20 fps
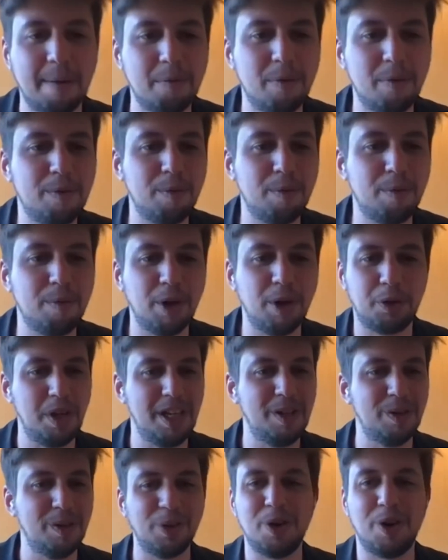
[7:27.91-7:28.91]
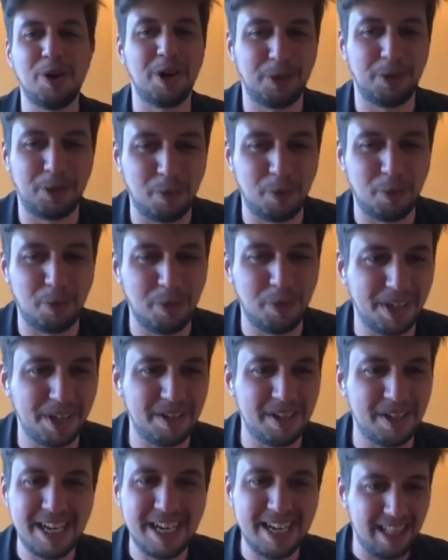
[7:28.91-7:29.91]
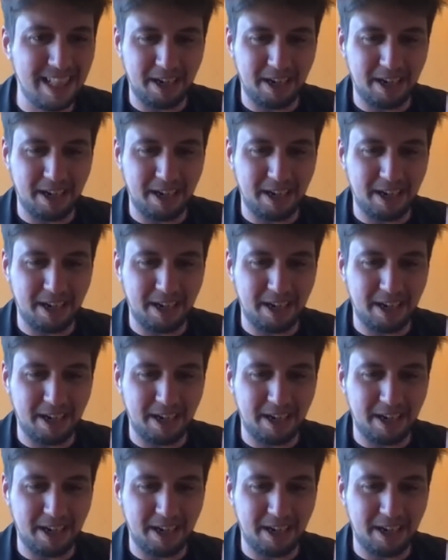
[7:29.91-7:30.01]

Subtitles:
lab, but we don't know how to record.